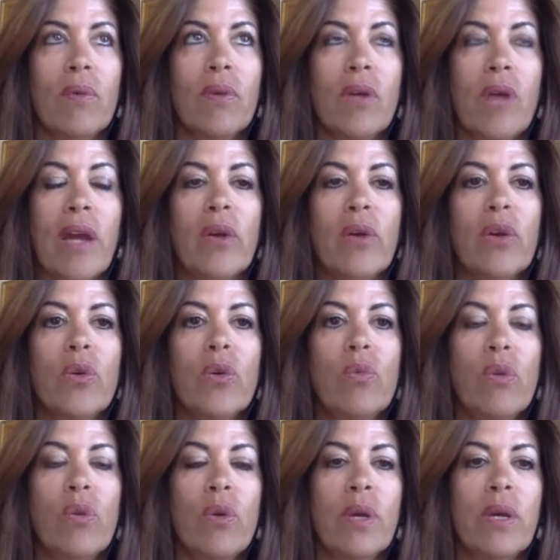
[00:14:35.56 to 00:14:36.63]
I know
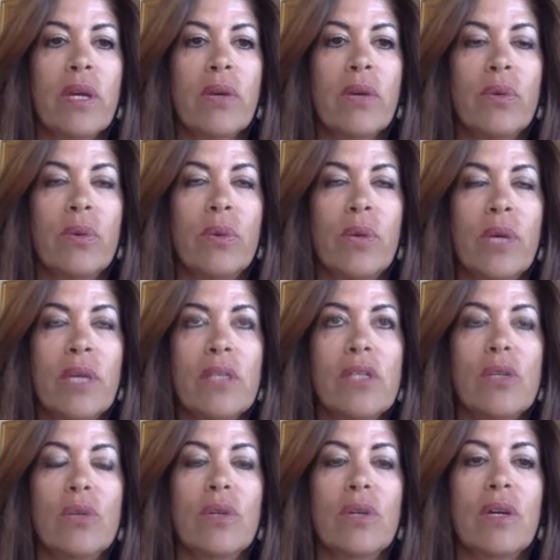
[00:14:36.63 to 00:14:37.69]
you
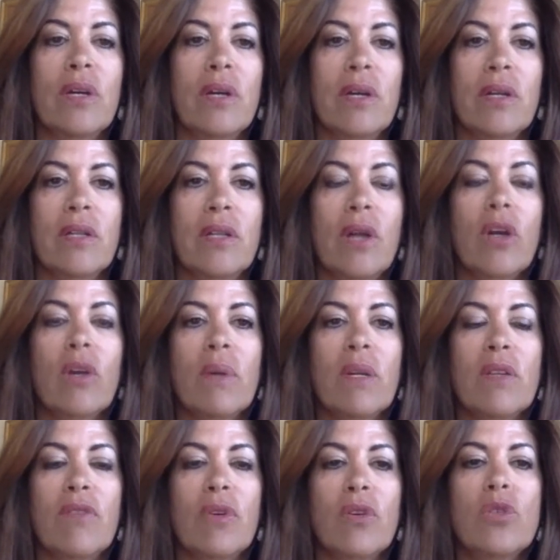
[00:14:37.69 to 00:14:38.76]
issued a
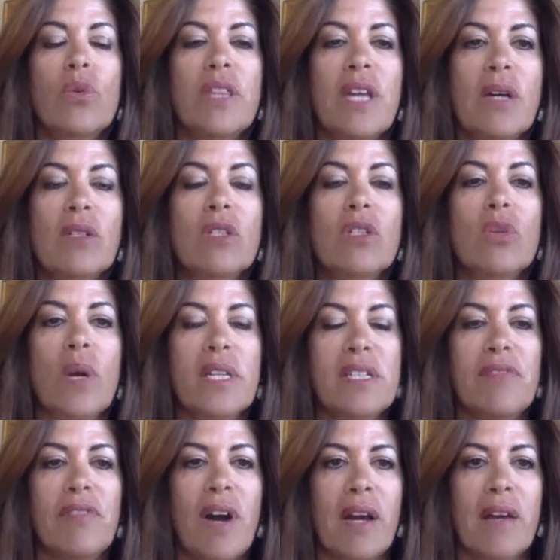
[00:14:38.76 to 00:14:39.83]
document for
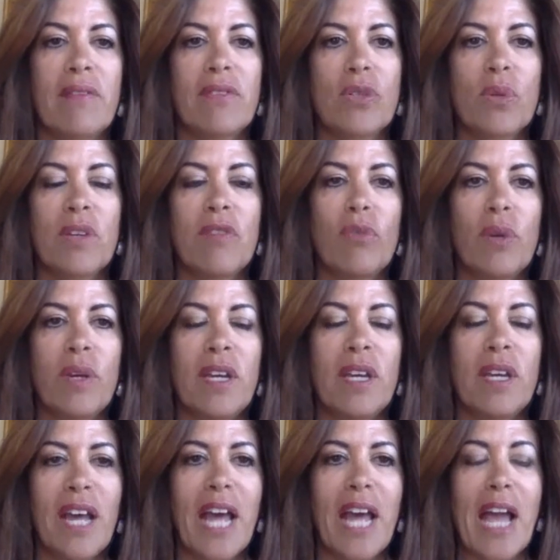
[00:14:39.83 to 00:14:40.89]
2025. So if we
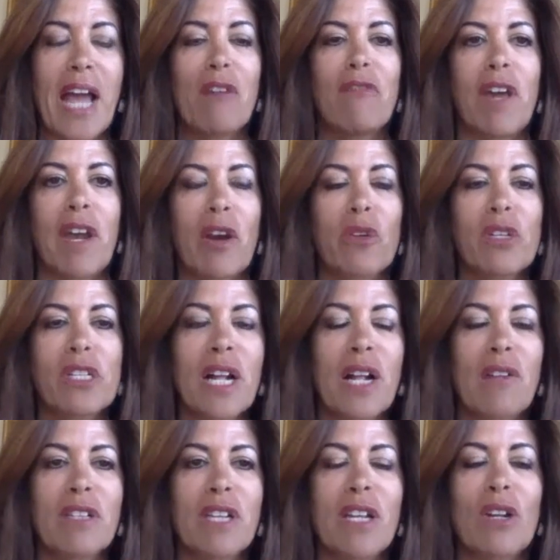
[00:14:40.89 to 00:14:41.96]
elevate
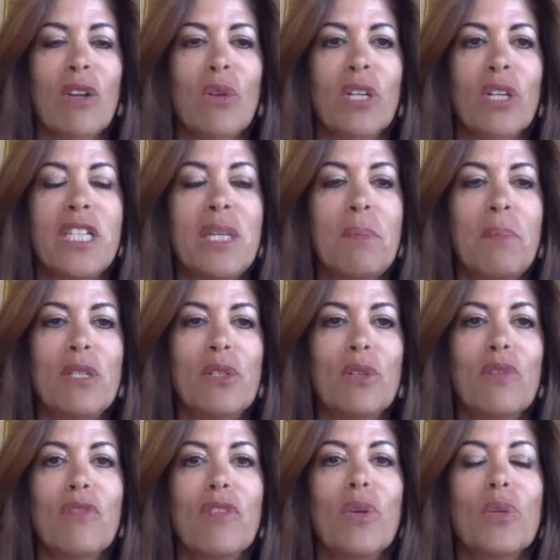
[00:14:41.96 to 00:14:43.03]
ourselves and look deep into
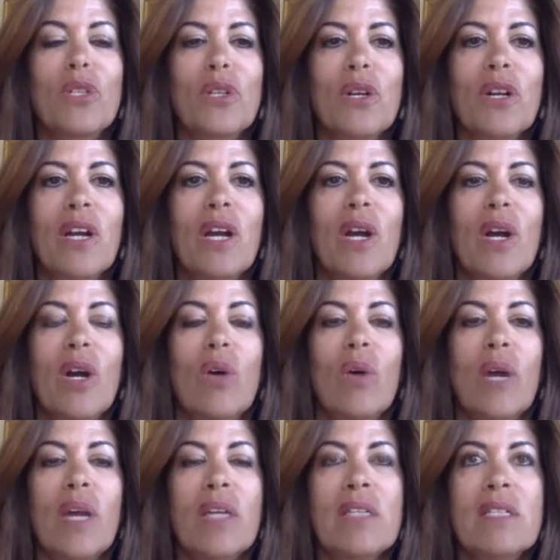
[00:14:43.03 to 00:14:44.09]
the future,
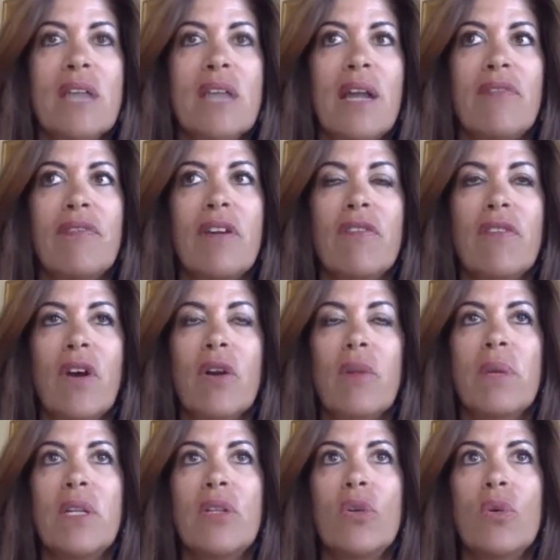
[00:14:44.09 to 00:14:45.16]
what is LFF going to
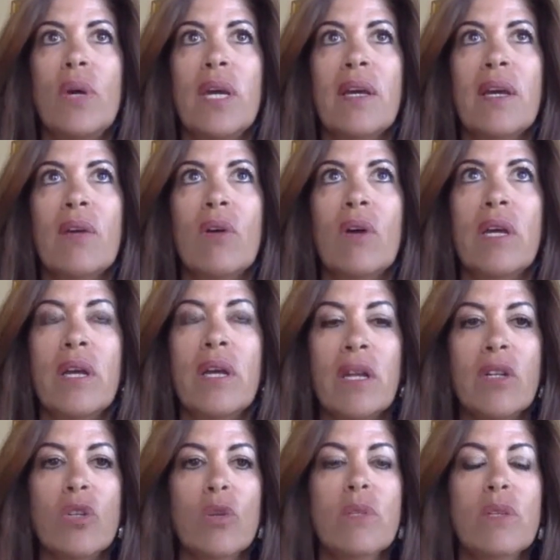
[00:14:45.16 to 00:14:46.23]
be doing in
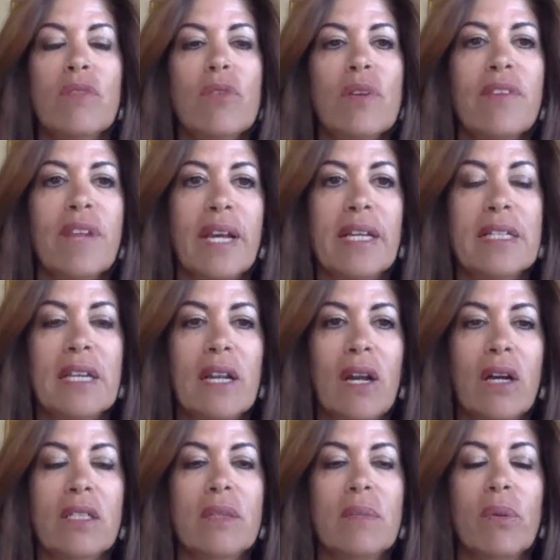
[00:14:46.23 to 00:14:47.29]
terms of reflecting
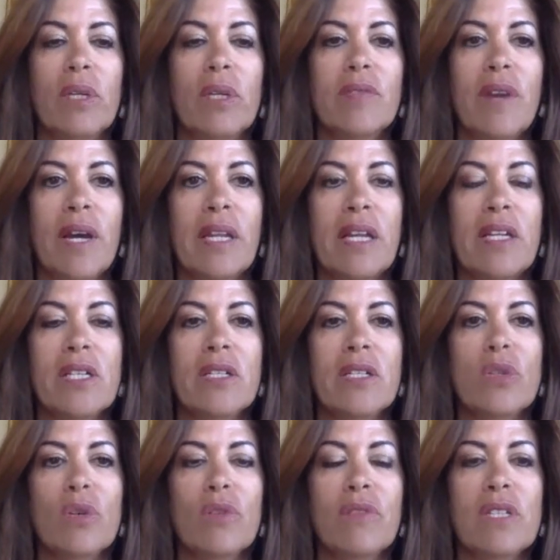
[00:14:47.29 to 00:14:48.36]
Luxembourg's financial
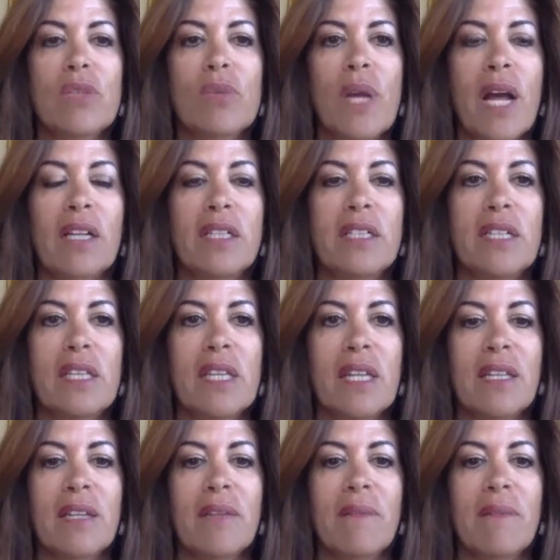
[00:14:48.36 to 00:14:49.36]
service reality then?